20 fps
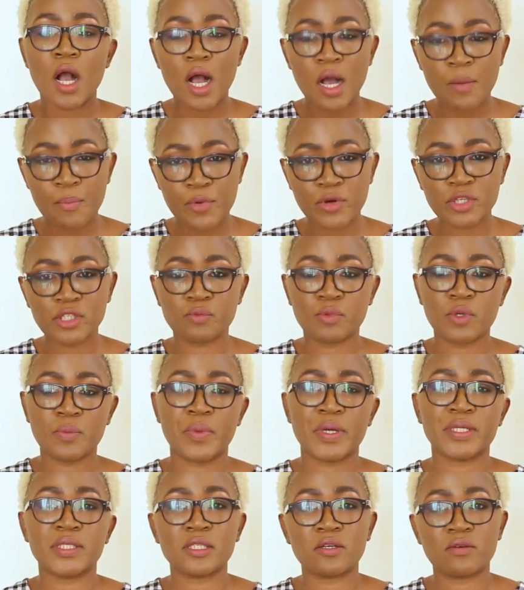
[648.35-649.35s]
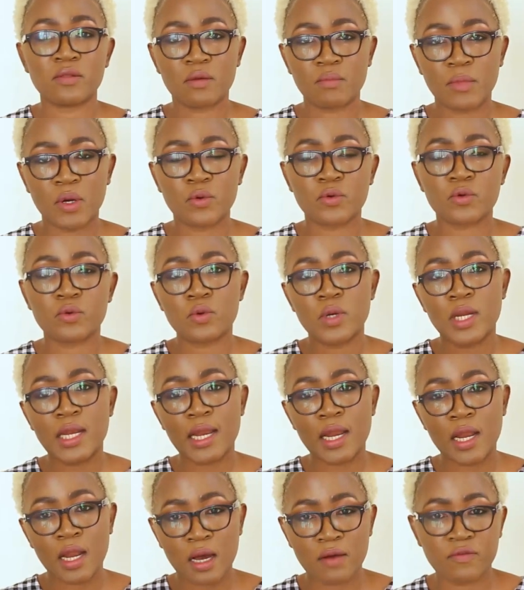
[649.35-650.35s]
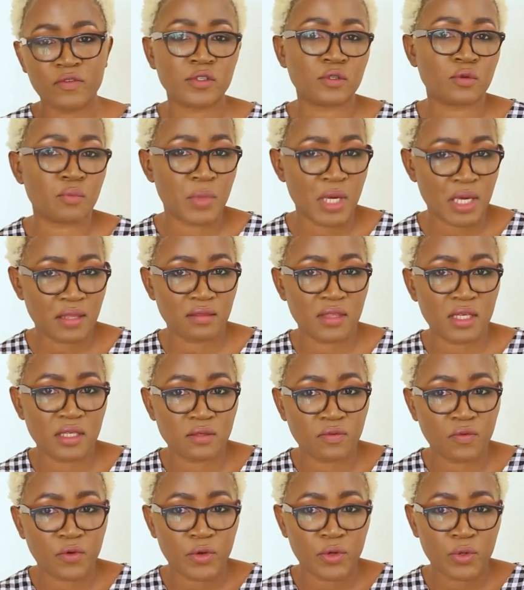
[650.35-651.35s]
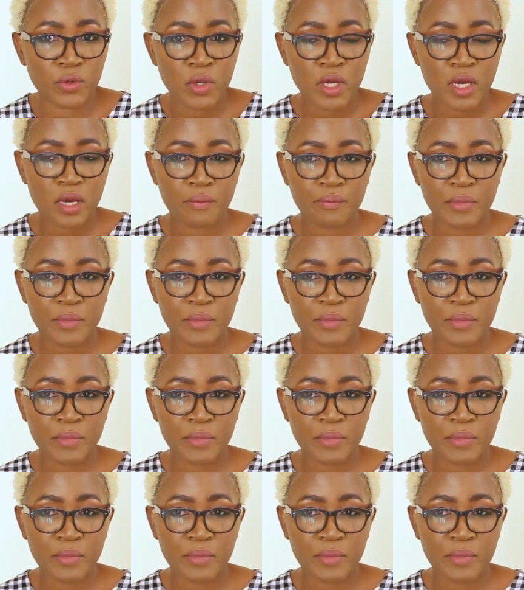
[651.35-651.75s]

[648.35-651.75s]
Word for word: Approach people and tell them, I would love to make this for you.